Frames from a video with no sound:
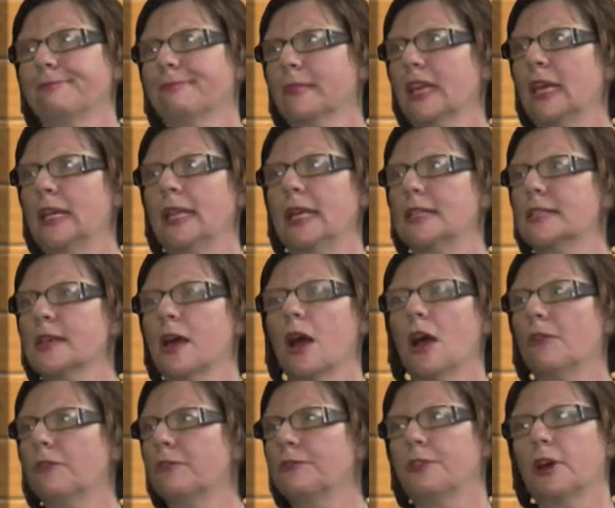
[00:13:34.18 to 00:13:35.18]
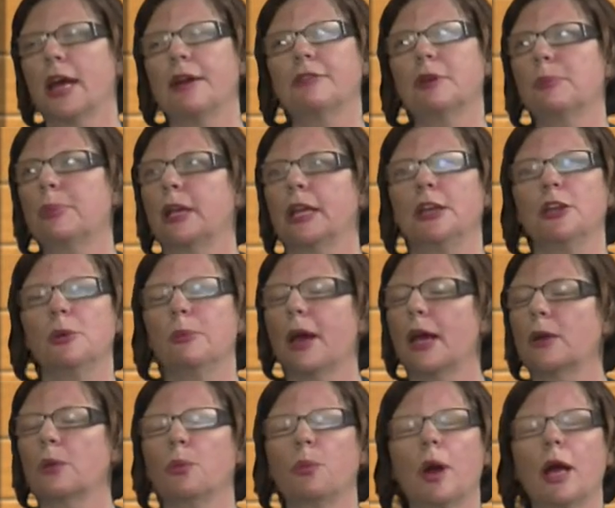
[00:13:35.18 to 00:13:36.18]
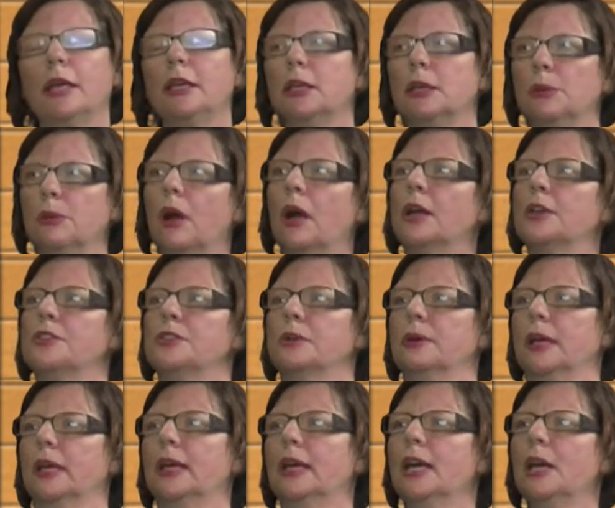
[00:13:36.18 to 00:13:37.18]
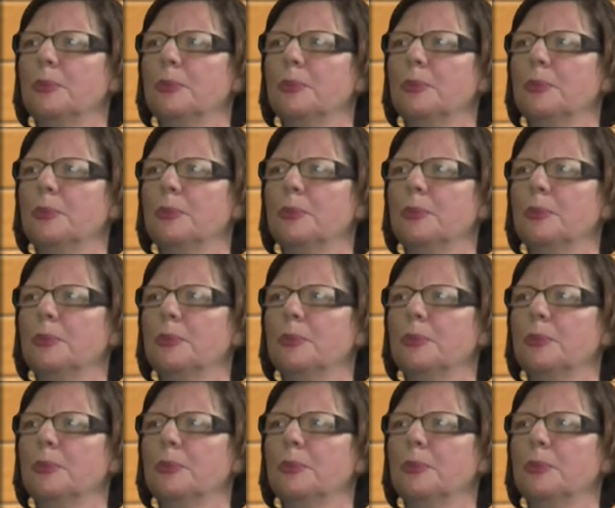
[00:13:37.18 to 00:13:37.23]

And that's for everybody, no matter what you are doing.